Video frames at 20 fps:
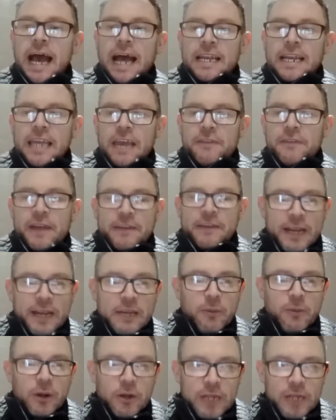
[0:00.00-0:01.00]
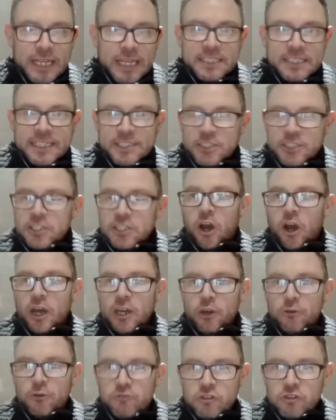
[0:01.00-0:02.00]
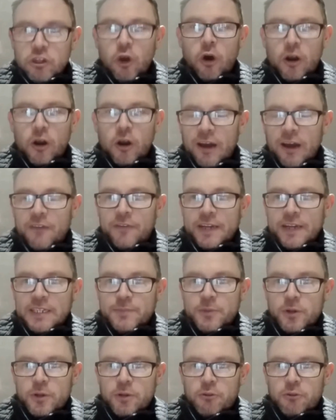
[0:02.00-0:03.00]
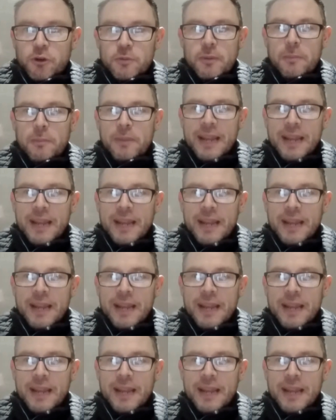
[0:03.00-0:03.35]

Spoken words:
And if anyone listening tonight who's not on our Facebook group,